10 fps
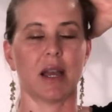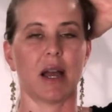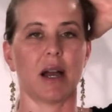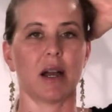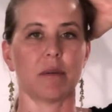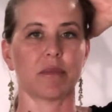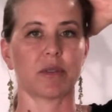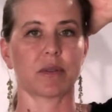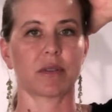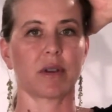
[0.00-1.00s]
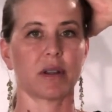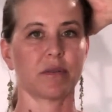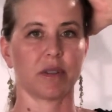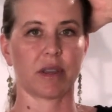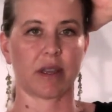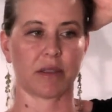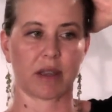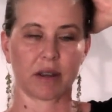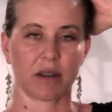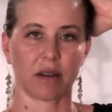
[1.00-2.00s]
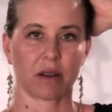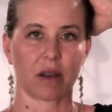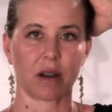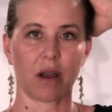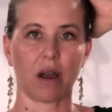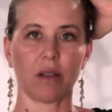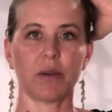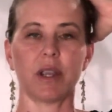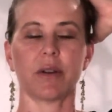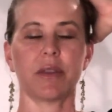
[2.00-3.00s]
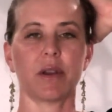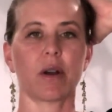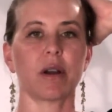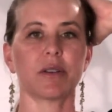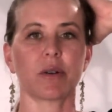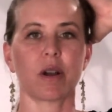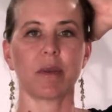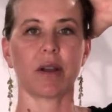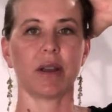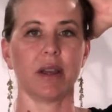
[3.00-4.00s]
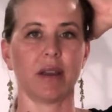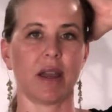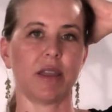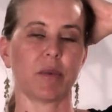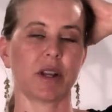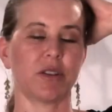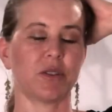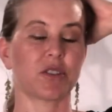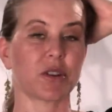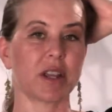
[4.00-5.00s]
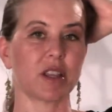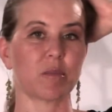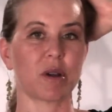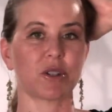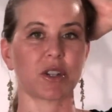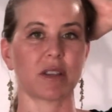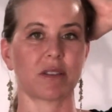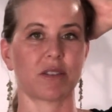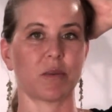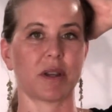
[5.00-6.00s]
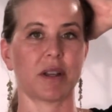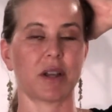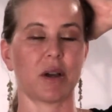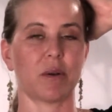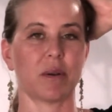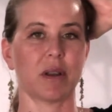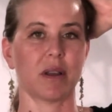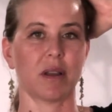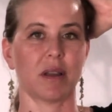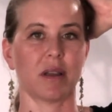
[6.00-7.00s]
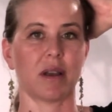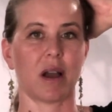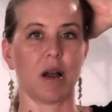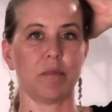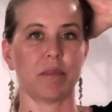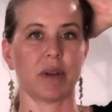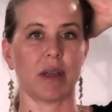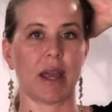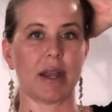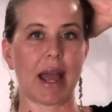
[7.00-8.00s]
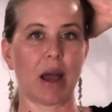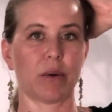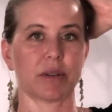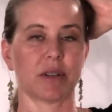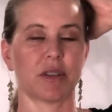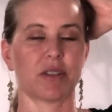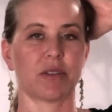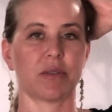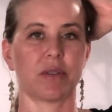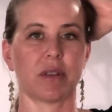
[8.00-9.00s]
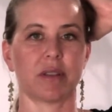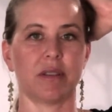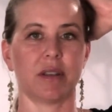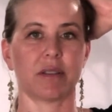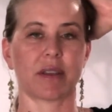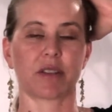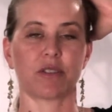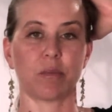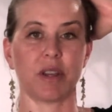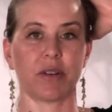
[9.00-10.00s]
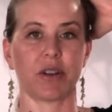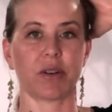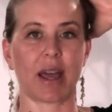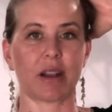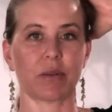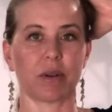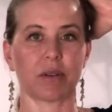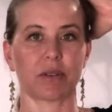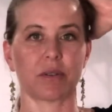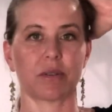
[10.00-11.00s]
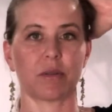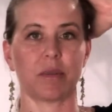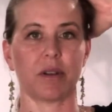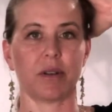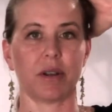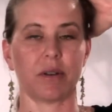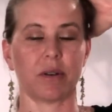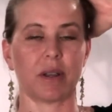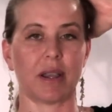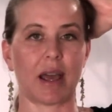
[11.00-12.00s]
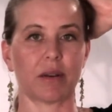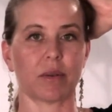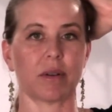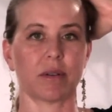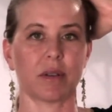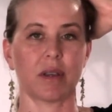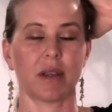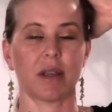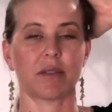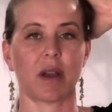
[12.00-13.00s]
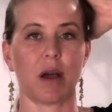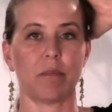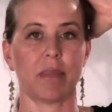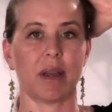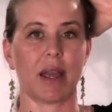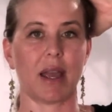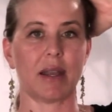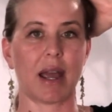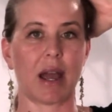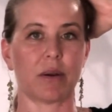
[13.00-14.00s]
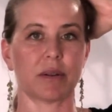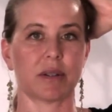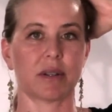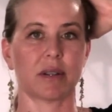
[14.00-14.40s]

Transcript: So it's kind of that kind of hollow here in the underarm area. And then we're going to do circular motions. So we're going to go up and out. So I see it as like superior lateral. So superior lateral. It's up and out,